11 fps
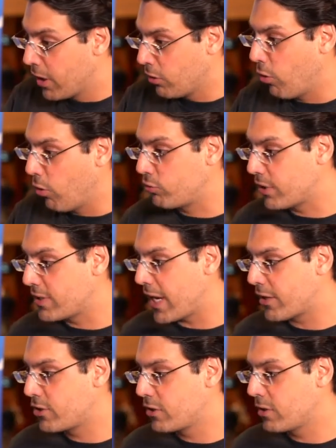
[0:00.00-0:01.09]
the whole
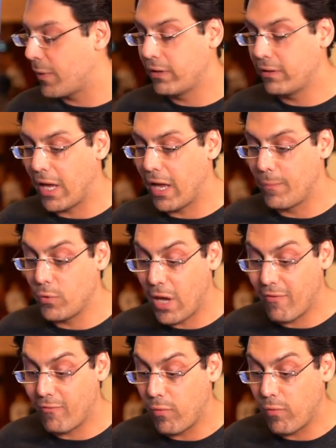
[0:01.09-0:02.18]
transaction but um, you
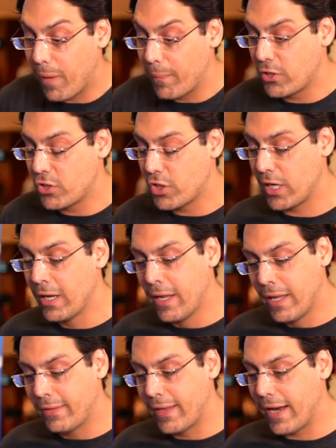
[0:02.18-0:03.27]
have one public chain
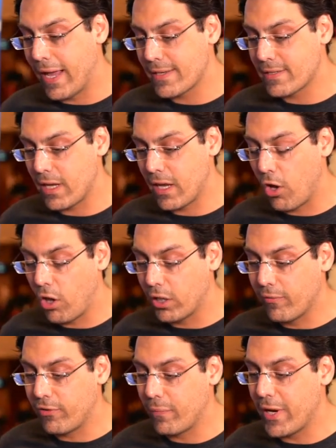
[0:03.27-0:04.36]
that has uh, all the
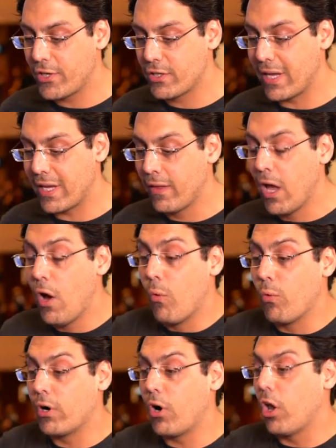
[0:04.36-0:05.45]
information and
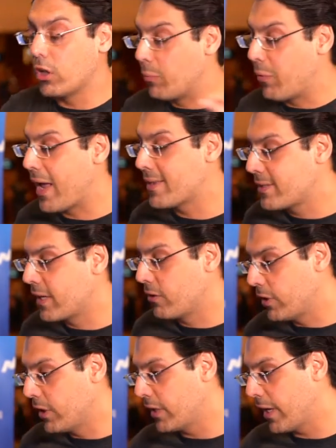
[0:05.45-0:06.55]
where all the brands can
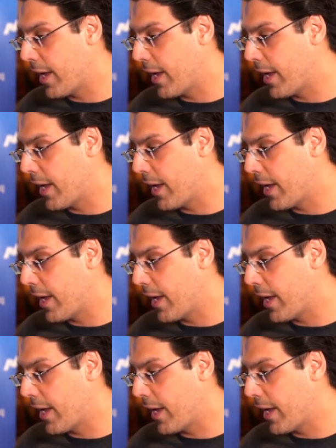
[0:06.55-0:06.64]
really,